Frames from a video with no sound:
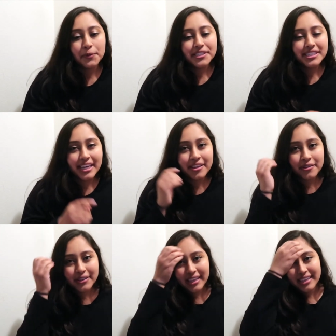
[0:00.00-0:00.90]
will say
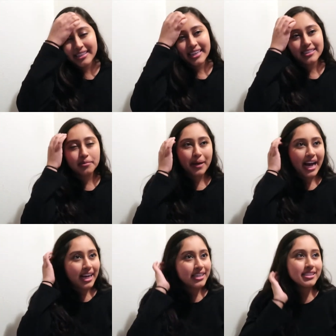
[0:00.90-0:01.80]
though that like the
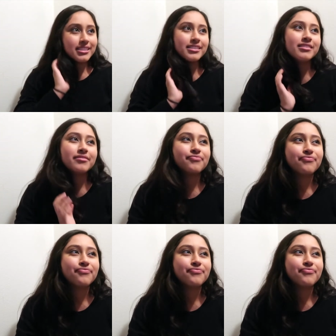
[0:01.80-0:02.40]
past